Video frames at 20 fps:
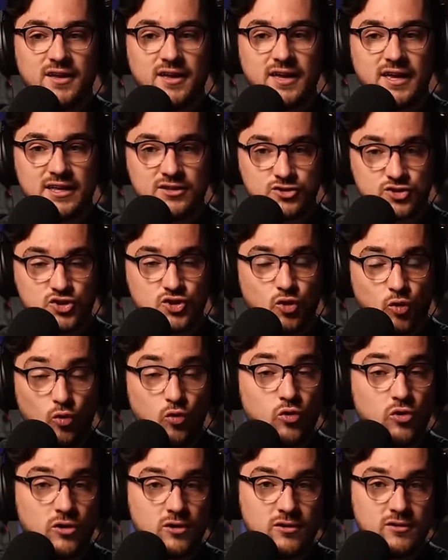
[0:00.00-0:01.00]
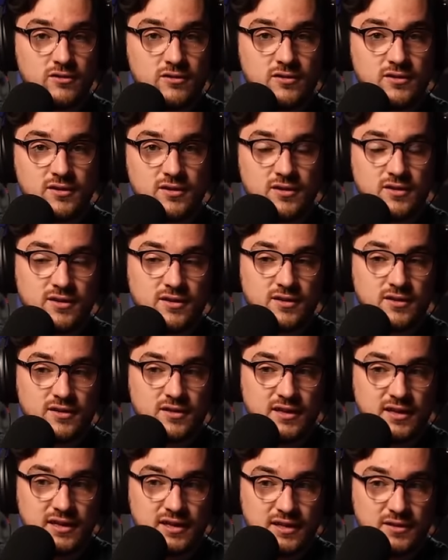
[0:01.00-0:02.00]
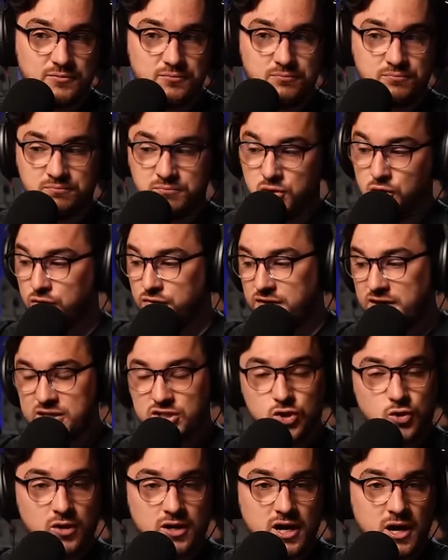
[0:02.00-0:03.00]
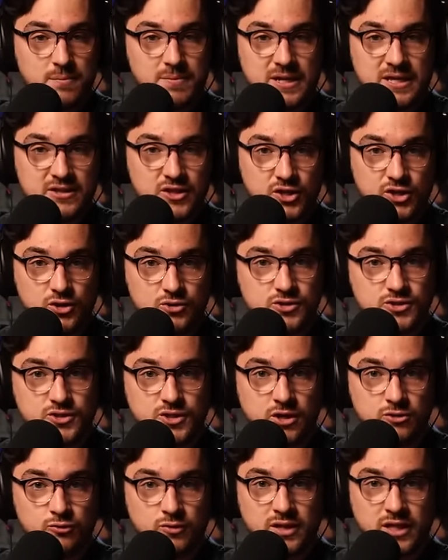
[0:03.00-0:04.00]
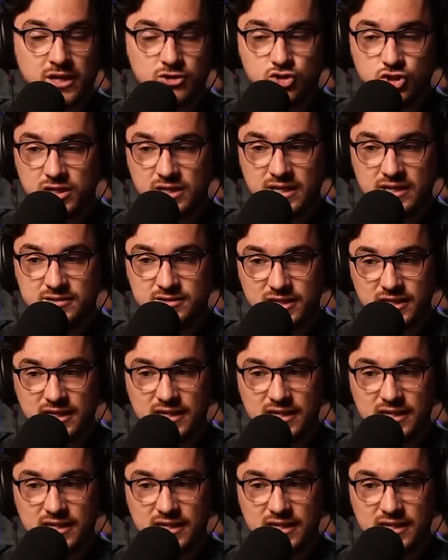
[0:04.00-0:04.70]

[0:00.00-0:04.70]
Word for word: in school, moving to a company that uses Unreal Engine is the